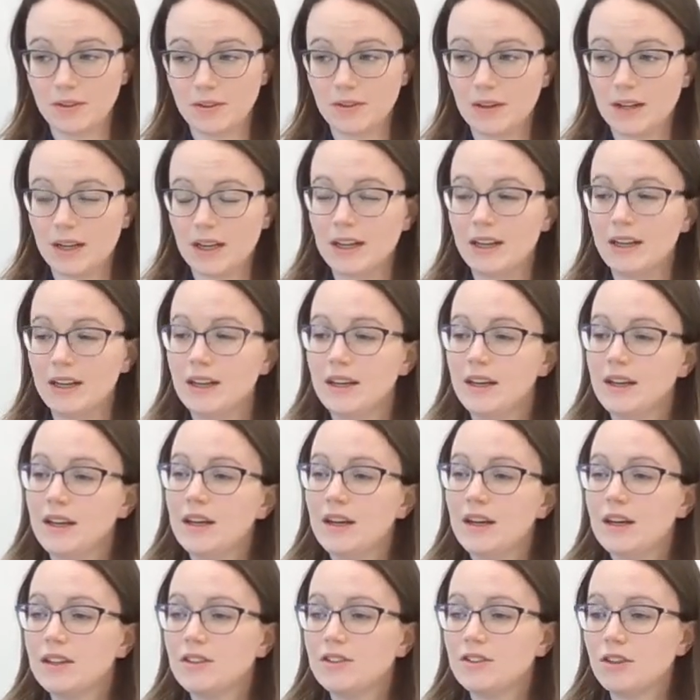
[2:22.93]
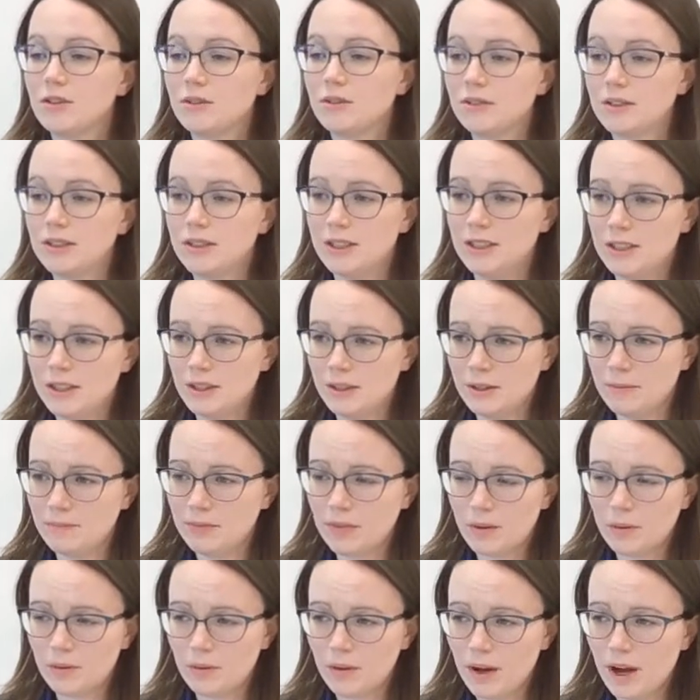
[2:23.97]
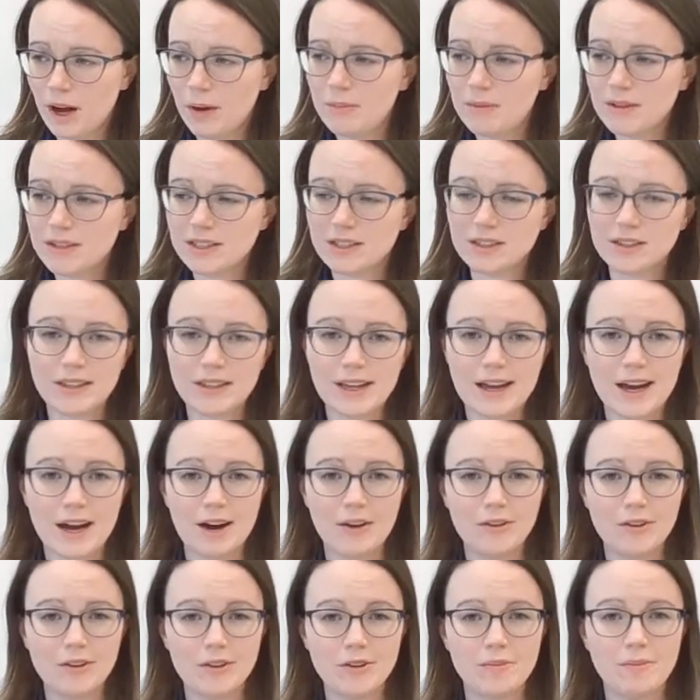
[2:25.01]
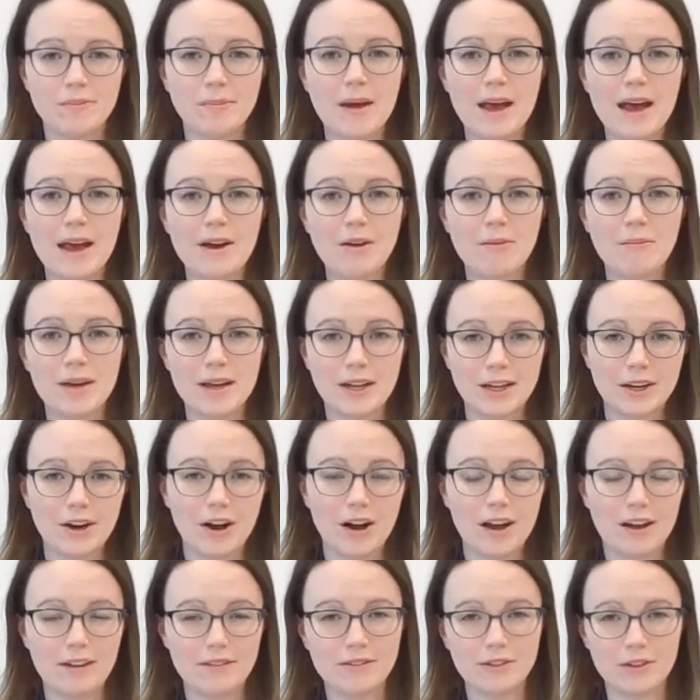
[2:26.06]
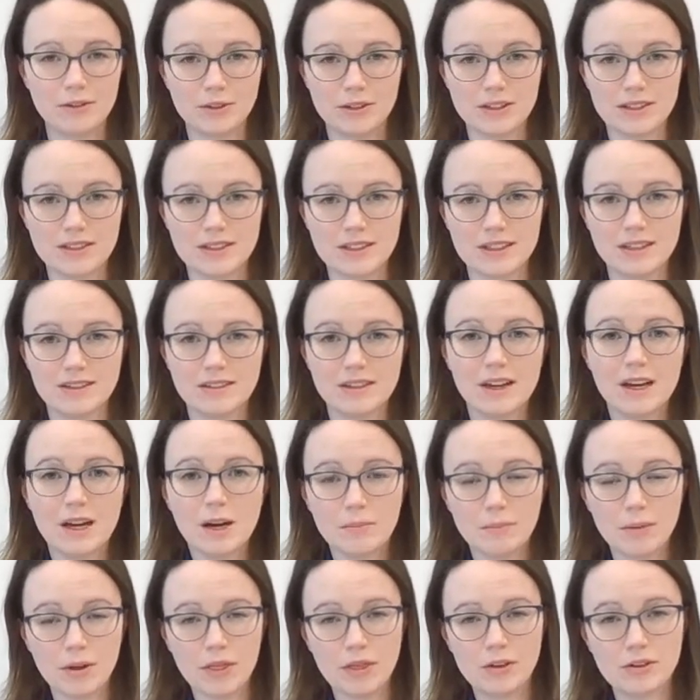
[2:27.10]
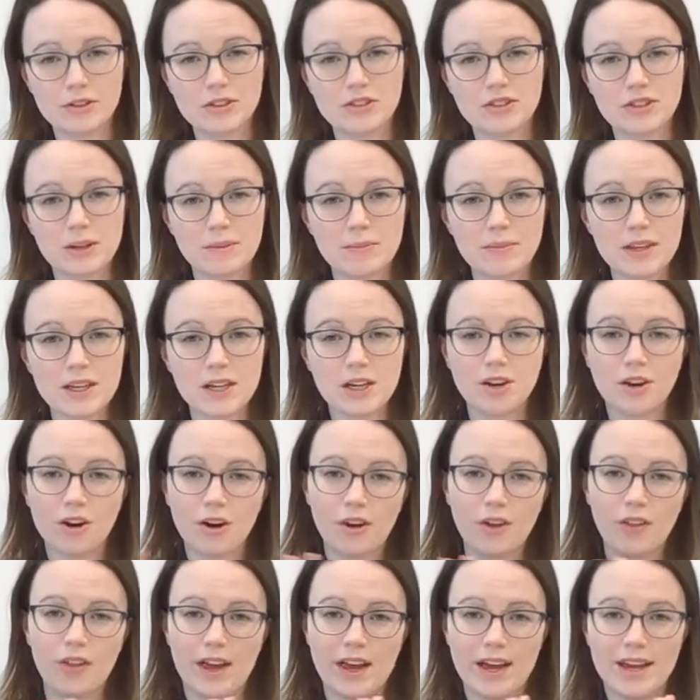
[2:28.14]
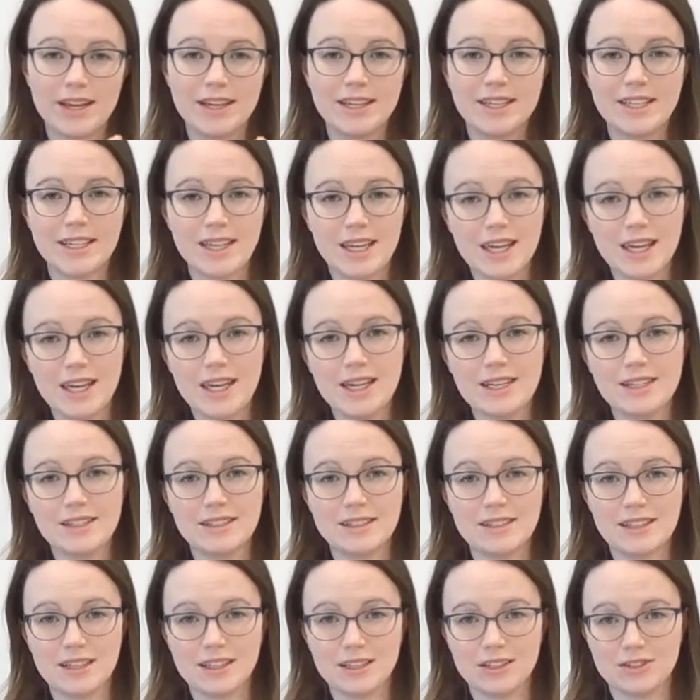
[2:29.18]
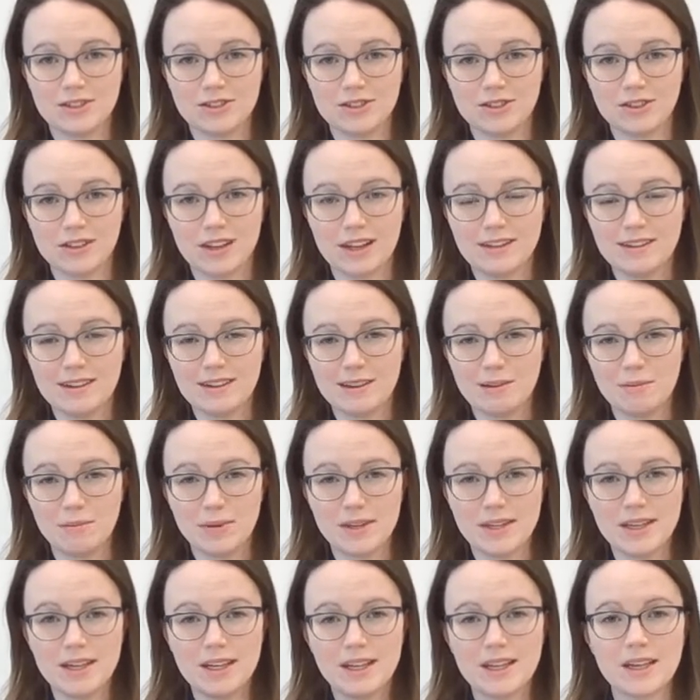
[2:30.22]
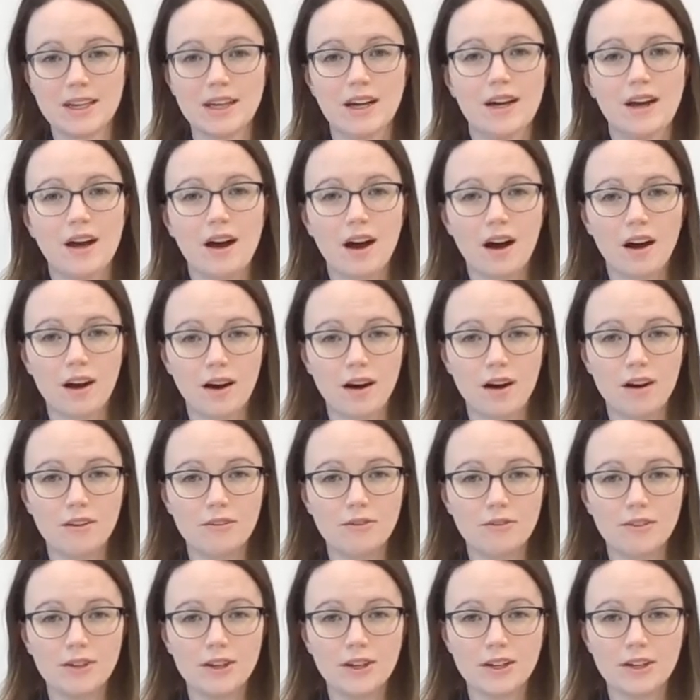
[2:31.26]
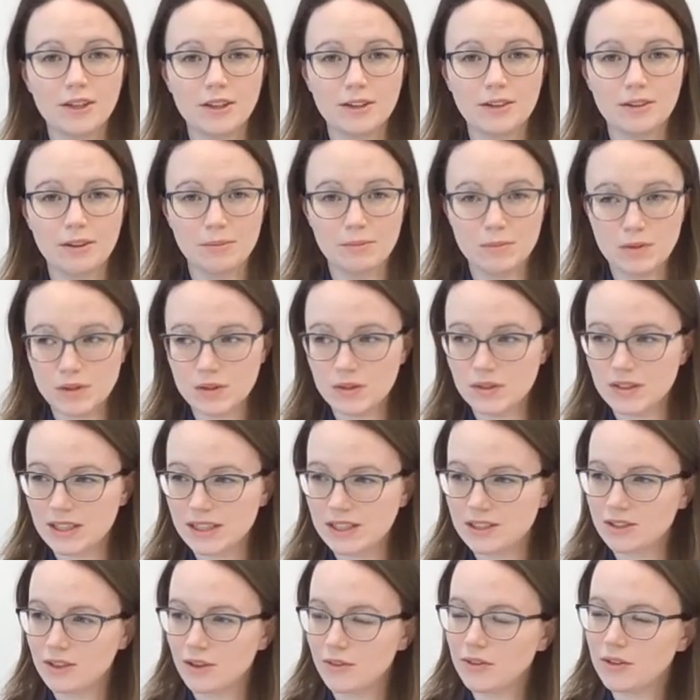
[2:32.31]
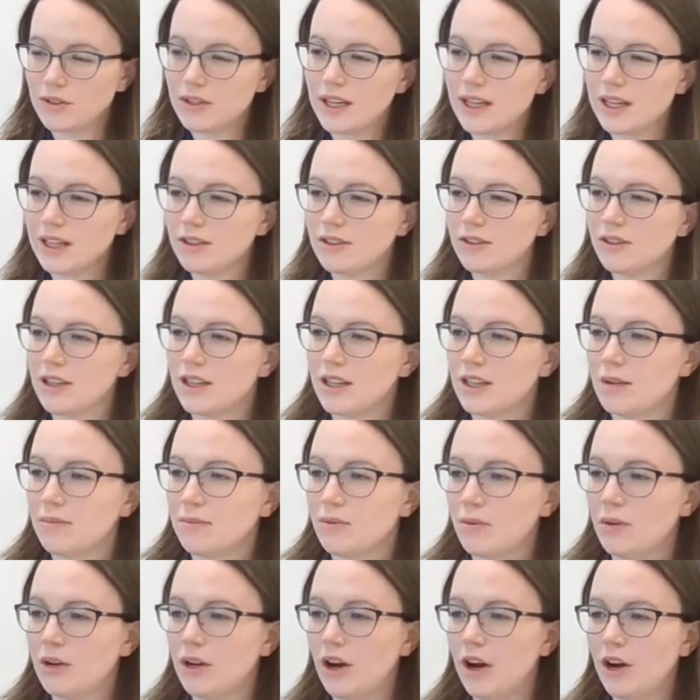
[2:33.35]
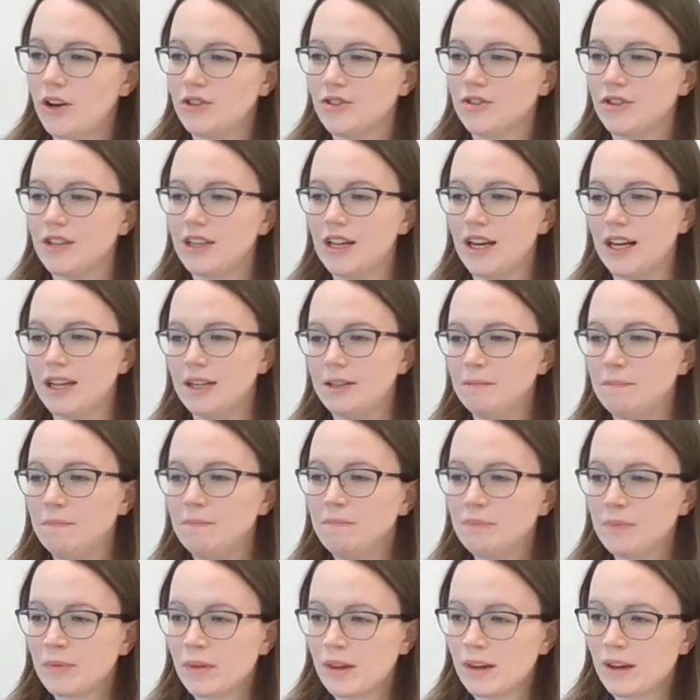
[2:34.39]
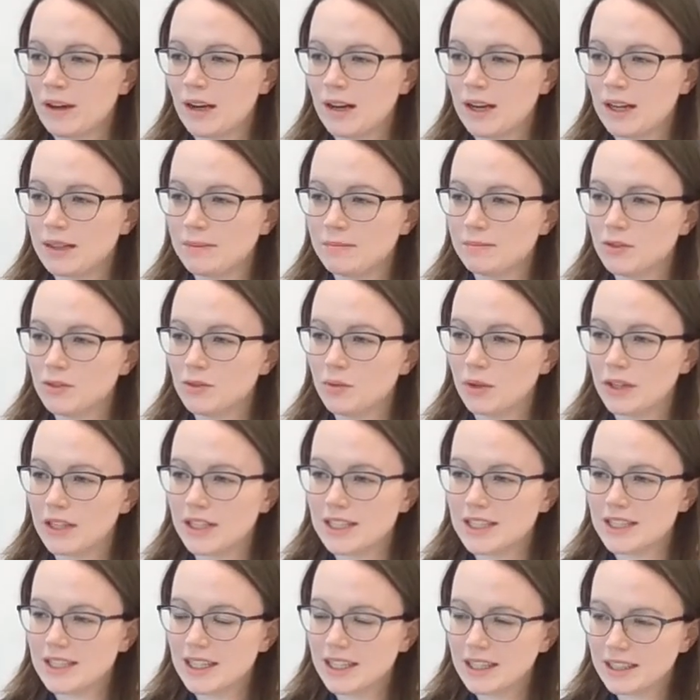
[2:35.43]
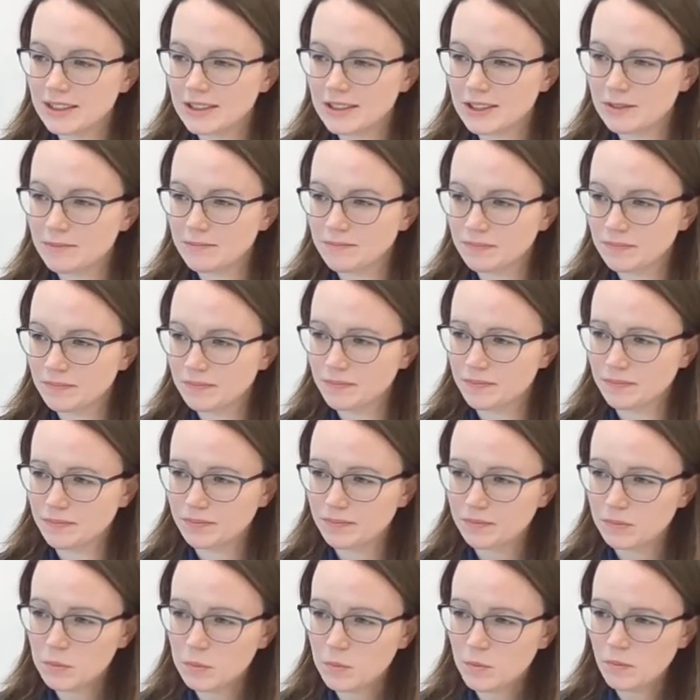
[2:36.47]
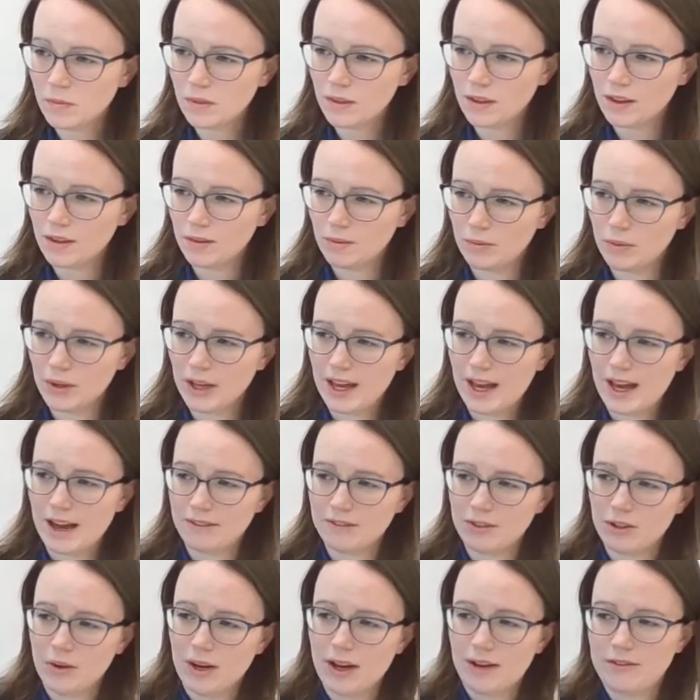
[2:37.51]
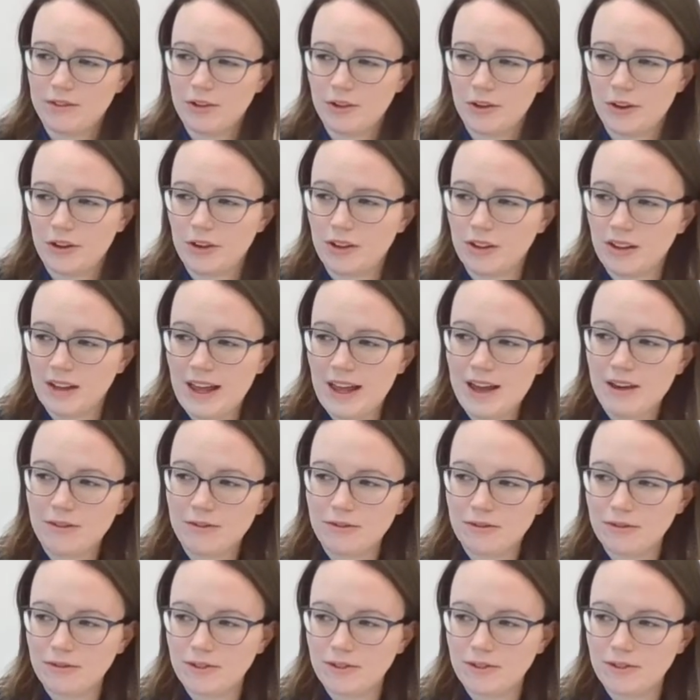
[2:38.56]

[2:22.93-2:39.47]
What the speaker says: Okay? So up until now, and you may or may not have noticed this, but there's something called a key signature that's at the beginning of your music. So if you take a look at number 126, you have your clef,